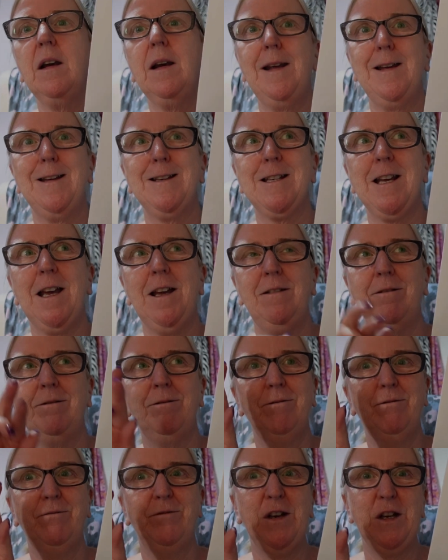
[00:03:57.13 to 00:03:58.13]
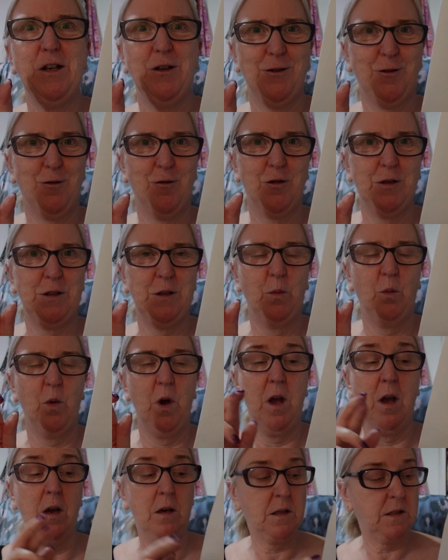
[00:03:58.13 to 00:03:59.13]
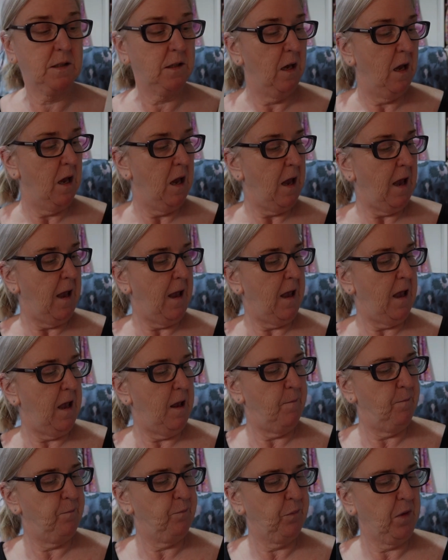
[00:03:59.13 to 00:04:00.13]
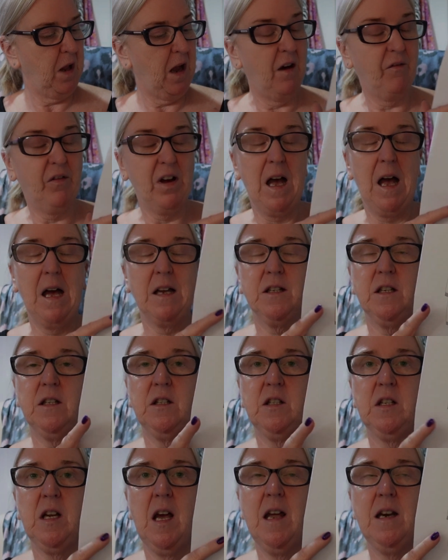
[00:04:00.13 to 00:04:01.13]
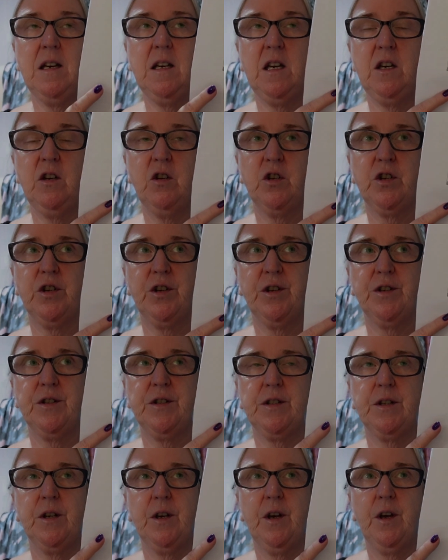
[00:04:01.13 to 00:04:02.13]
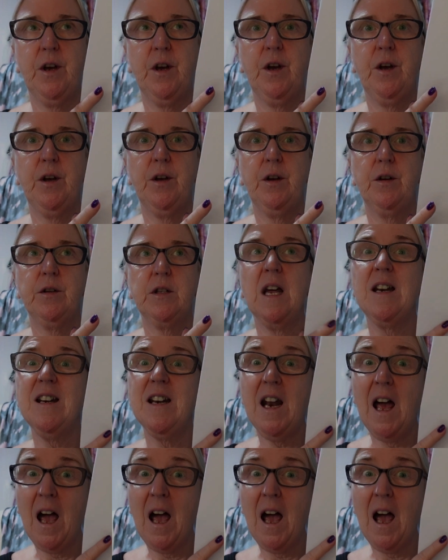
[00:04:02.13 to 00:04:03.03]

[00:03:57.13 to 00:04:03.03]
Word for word: later. Fingers crossed it works. Um, I've added ten inches 10 and a